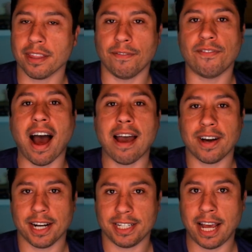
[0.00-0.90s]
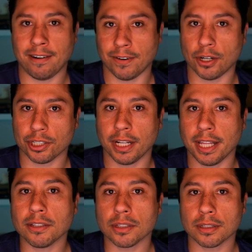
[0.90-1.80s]
the 5 out of 10 version
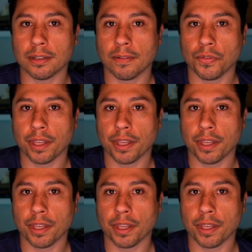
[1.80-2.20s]
of this